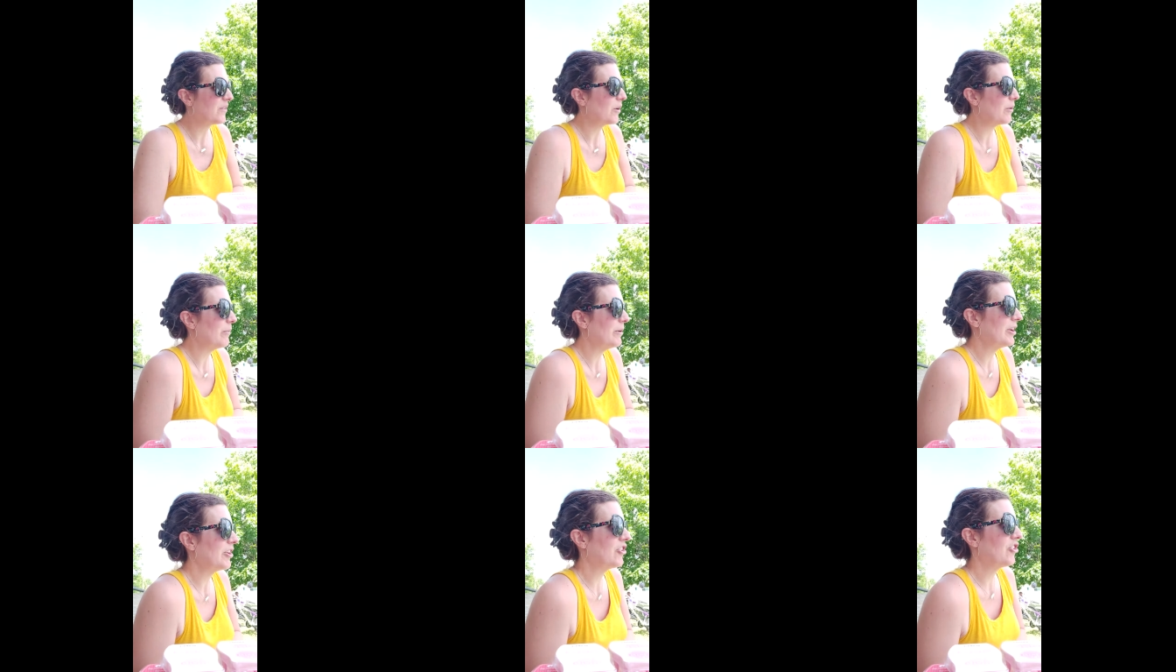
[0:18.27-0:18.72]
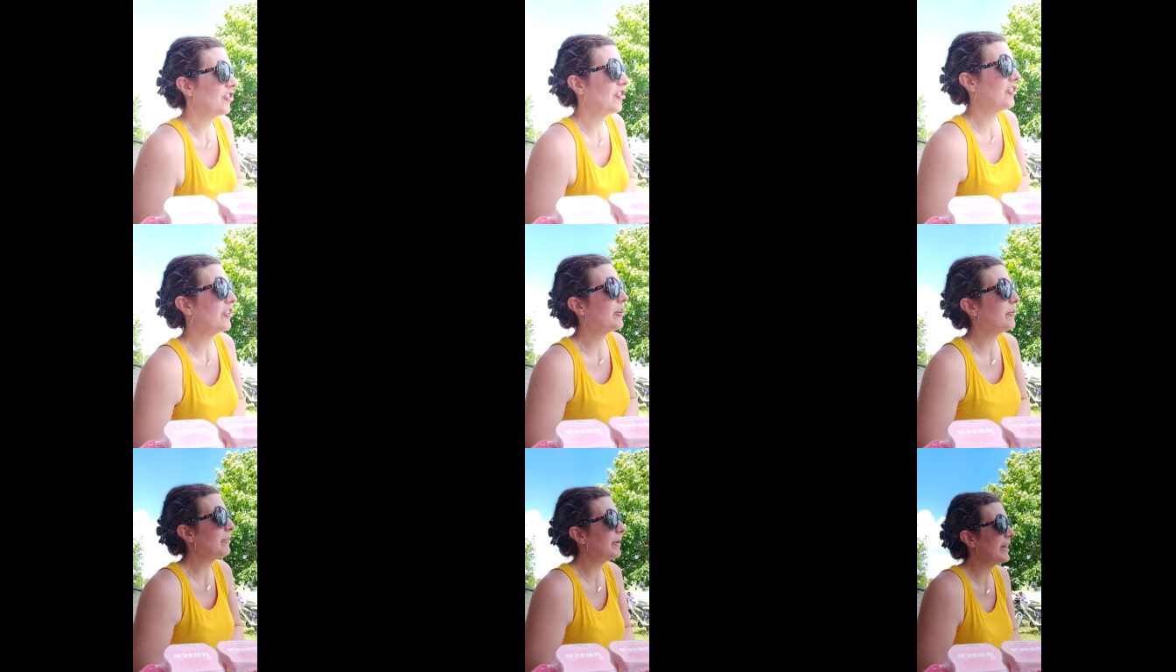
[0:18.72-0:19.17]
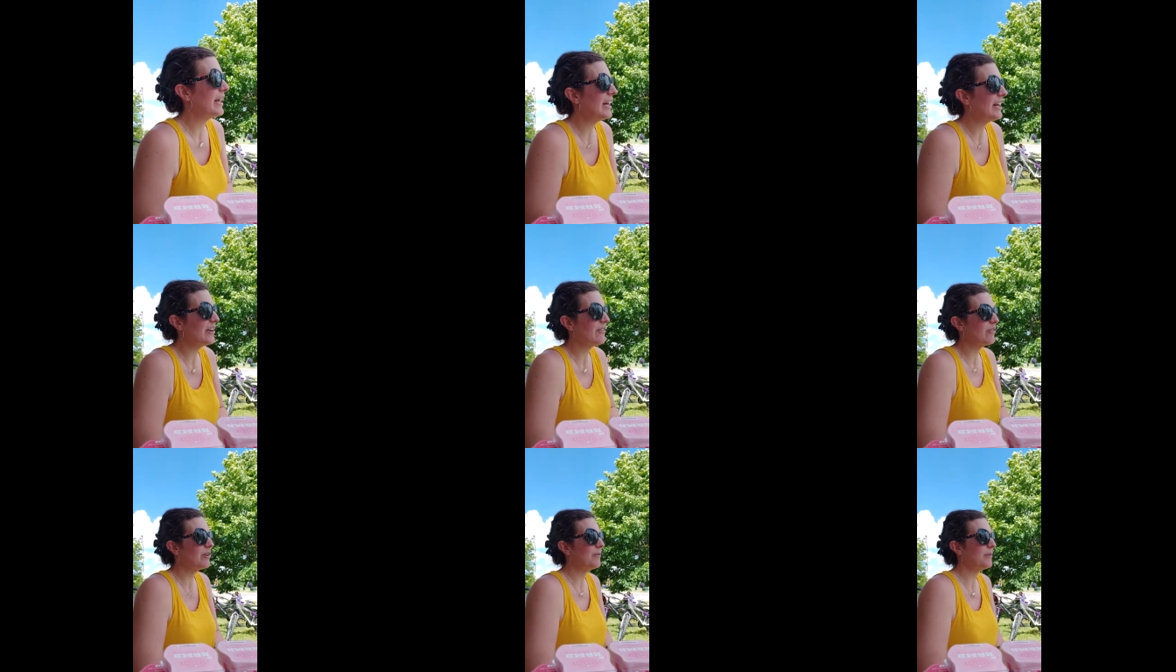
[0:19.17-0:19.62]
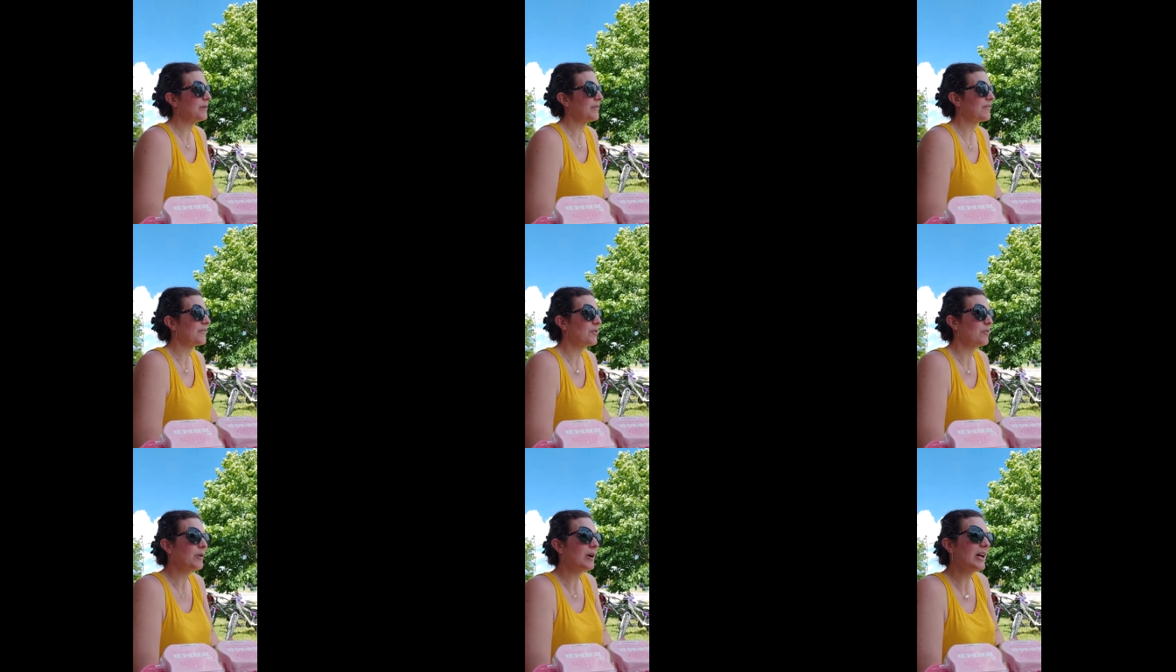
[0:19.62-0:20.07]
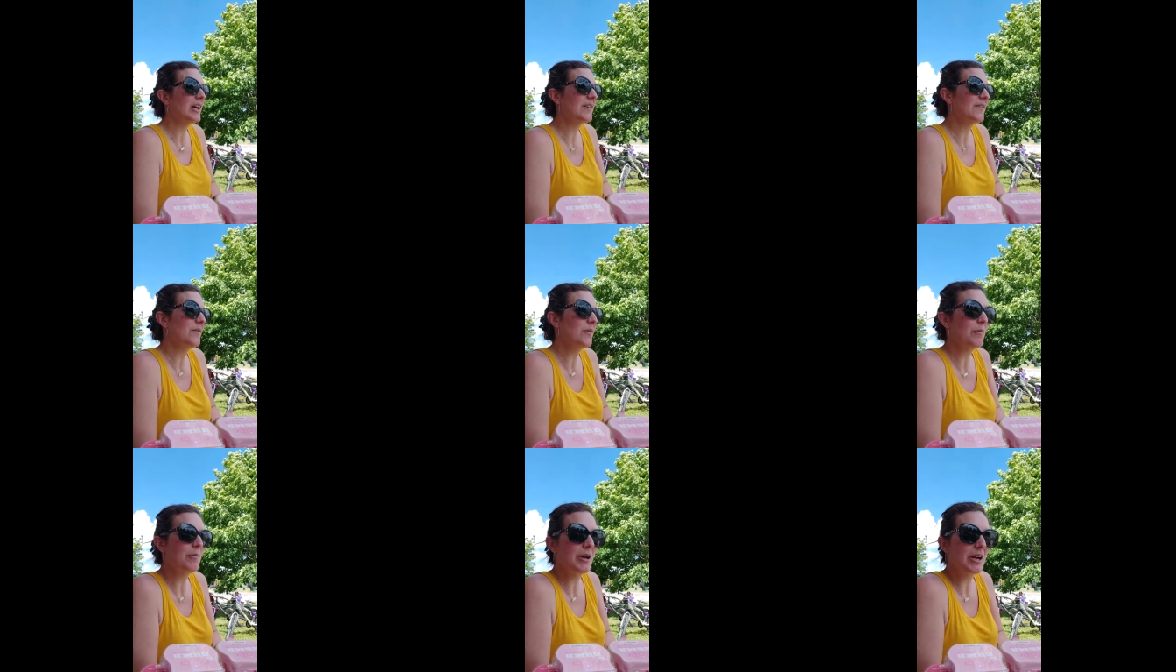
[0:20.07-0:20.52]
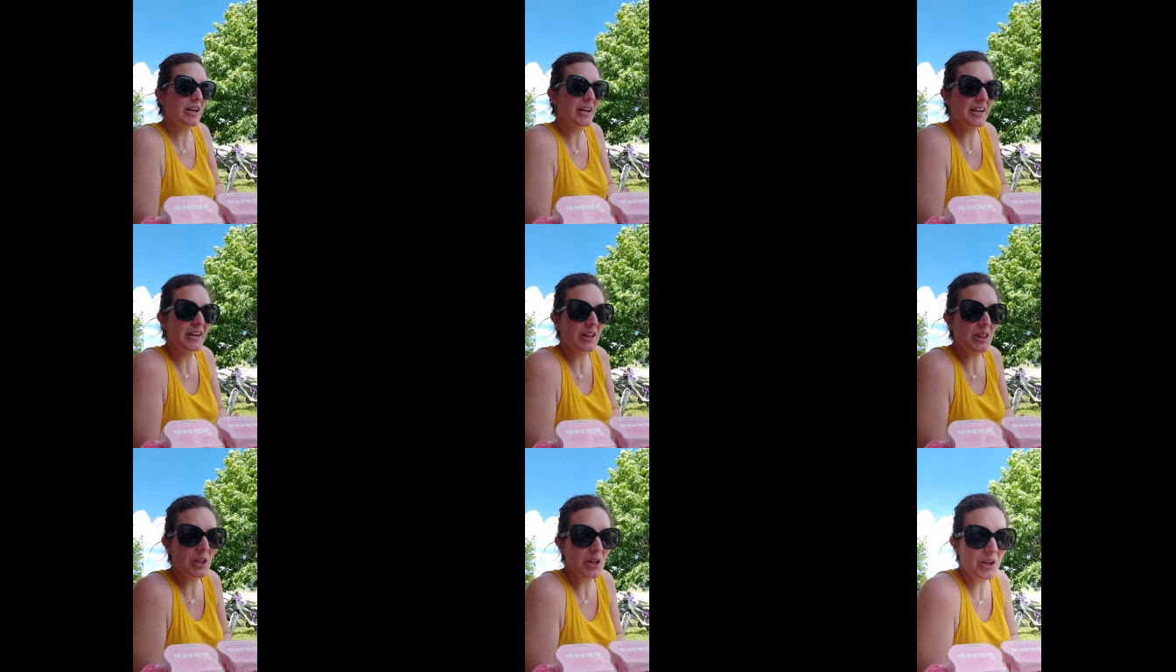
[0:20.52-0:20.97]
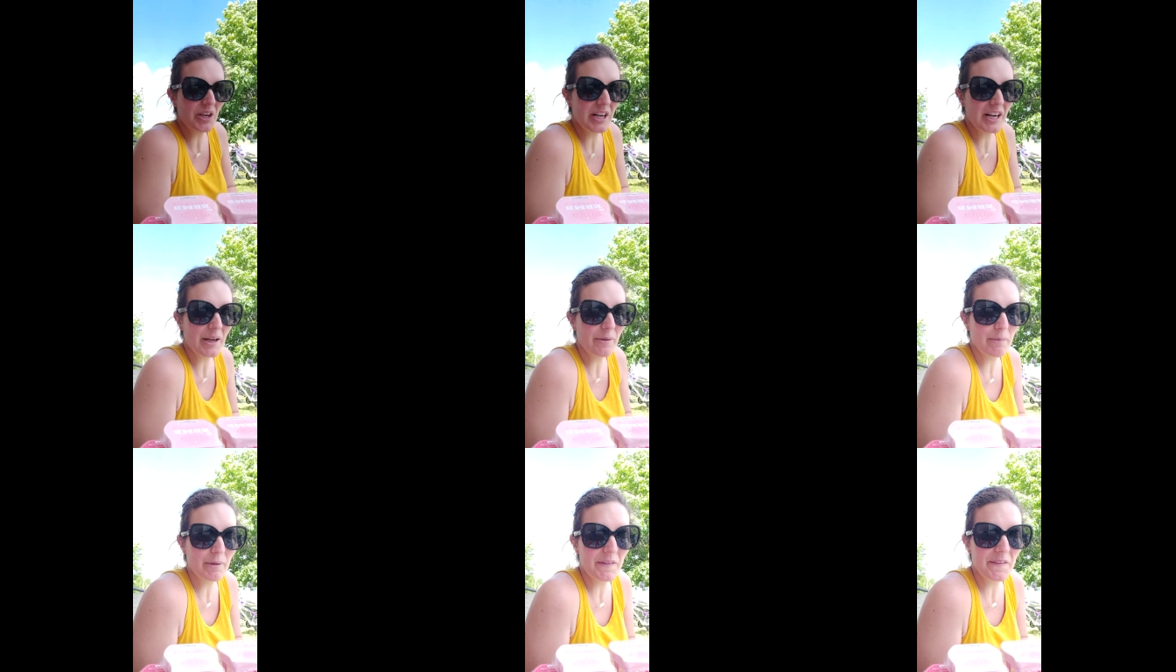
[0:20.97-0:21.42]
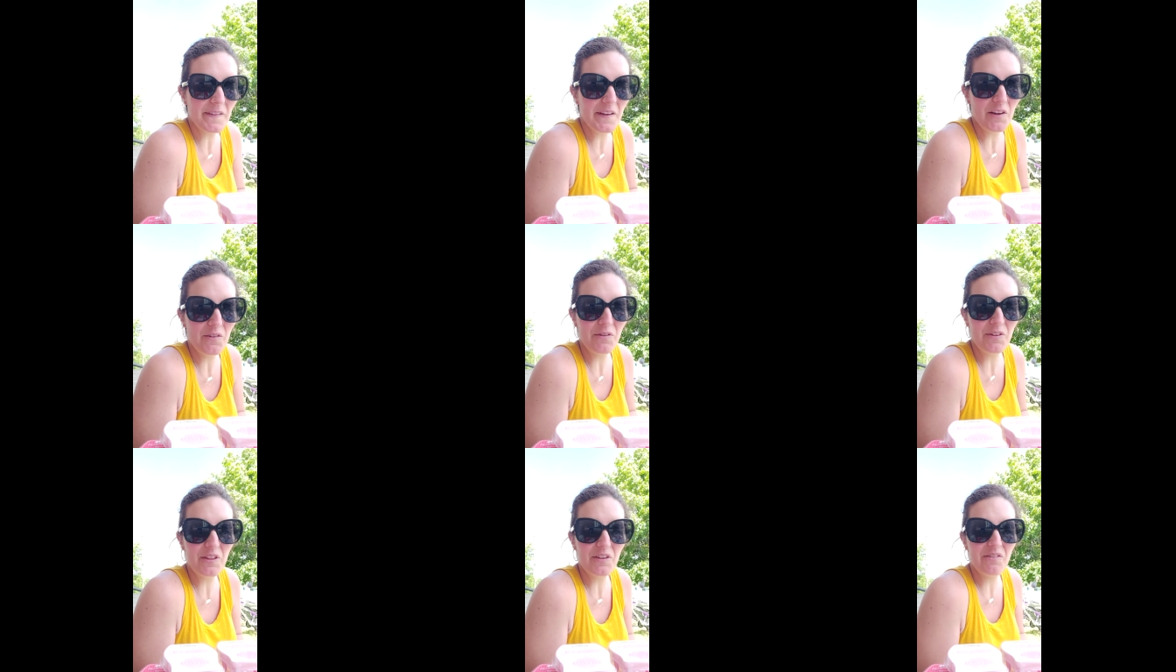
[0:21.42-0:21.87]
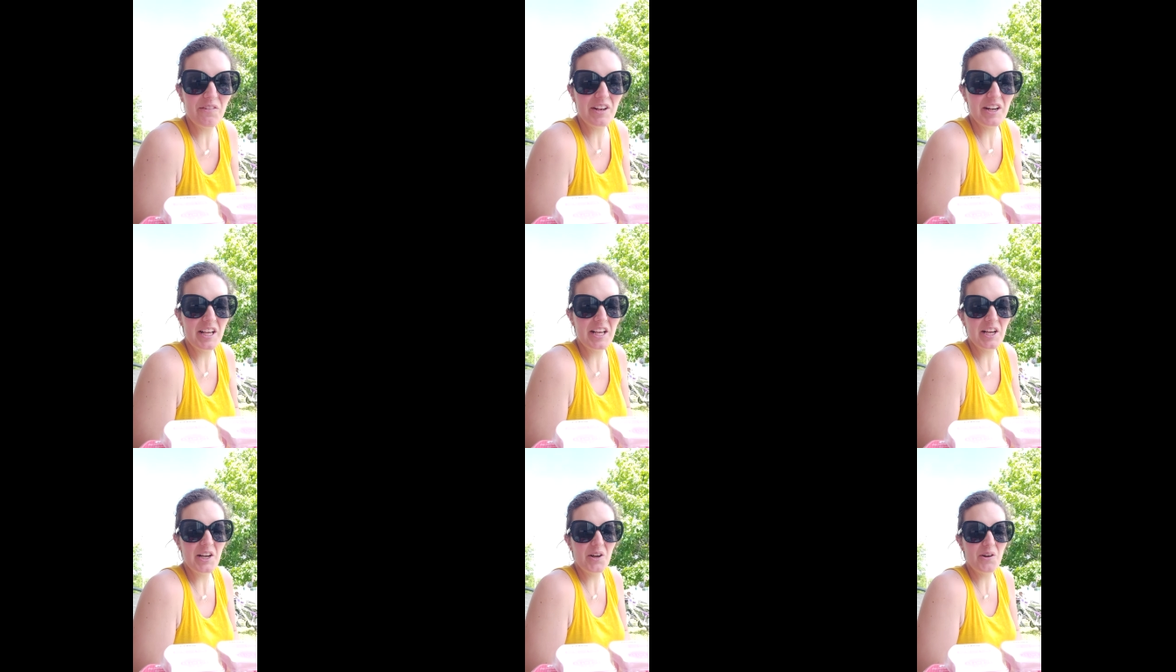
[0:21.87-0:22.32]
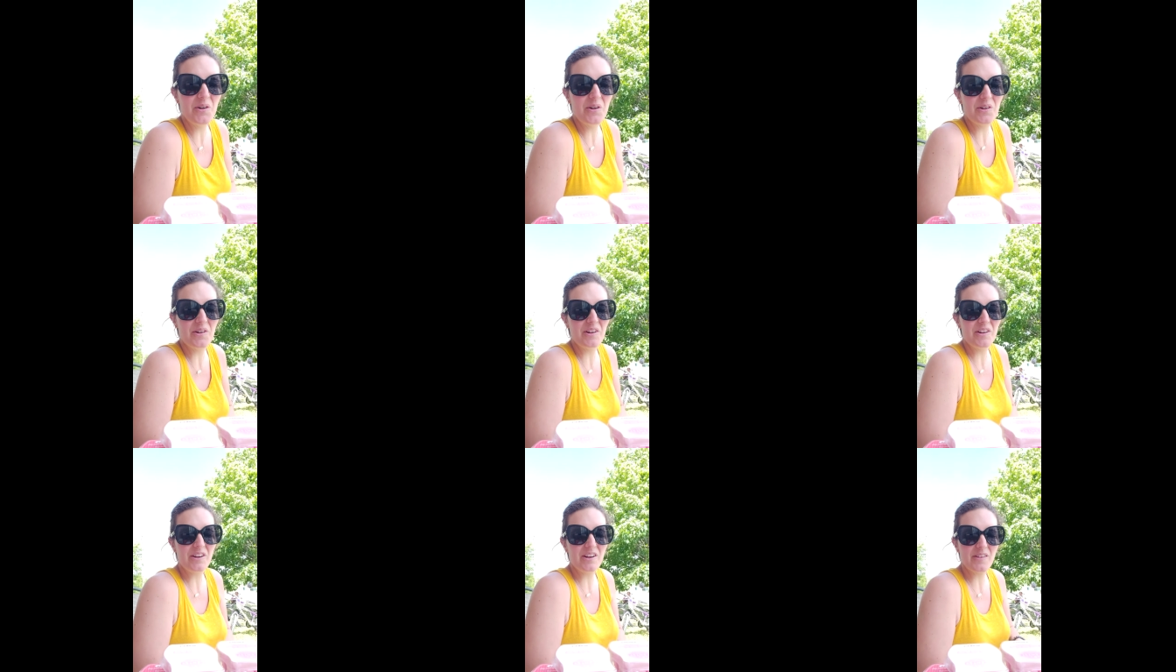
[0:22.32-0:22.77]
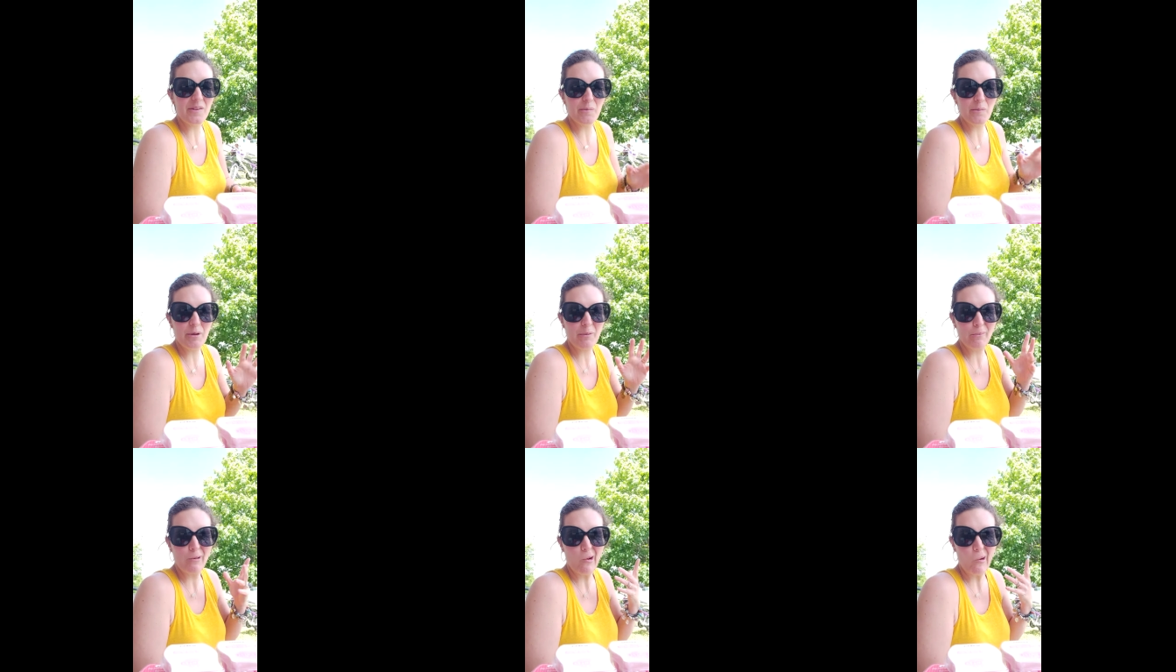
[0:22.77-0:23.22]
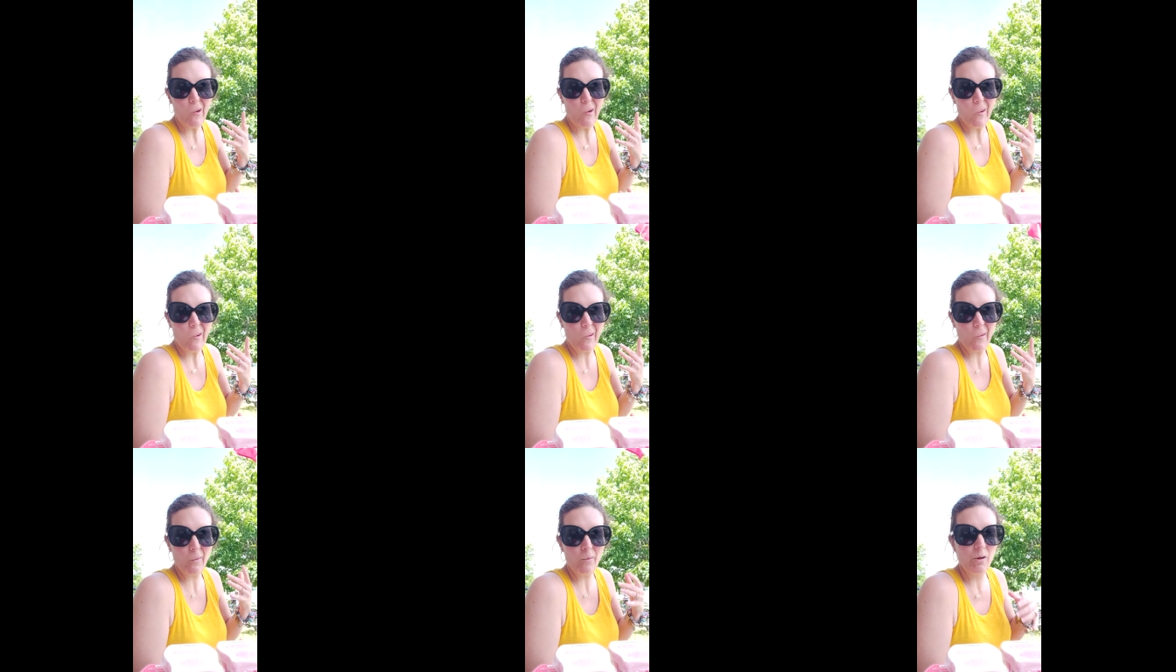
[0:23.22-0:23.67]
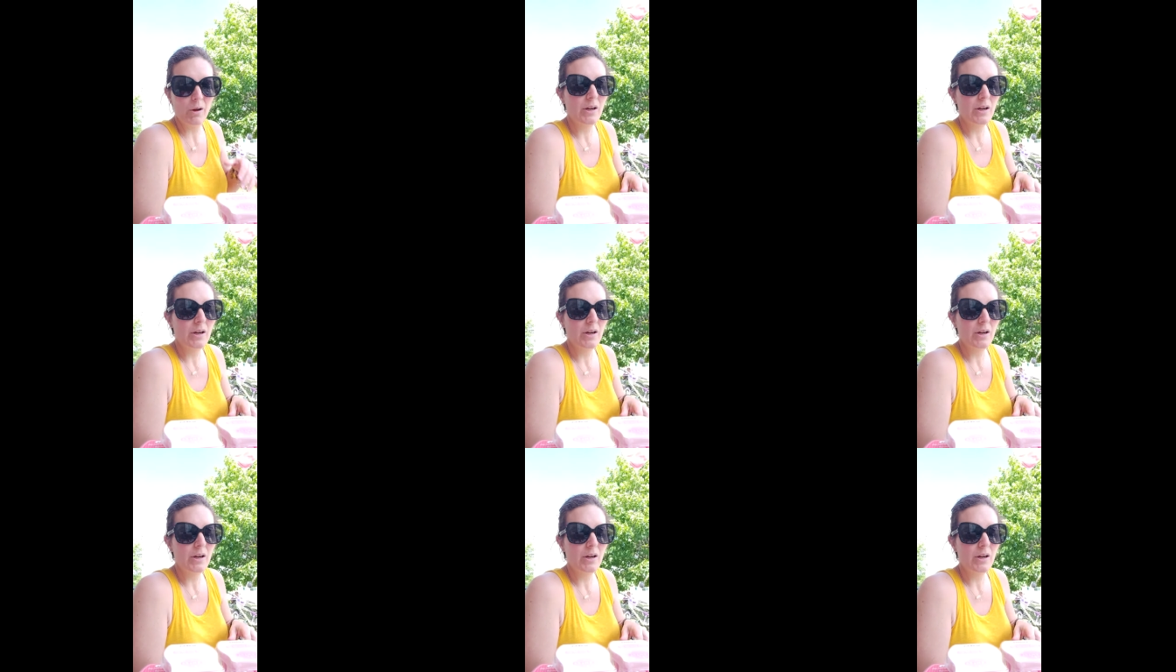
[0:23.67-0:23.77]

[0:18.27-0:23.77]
So I might turn my head every once in a while so I'm not kind of looking at myself in the video and it doesn't make me, uh,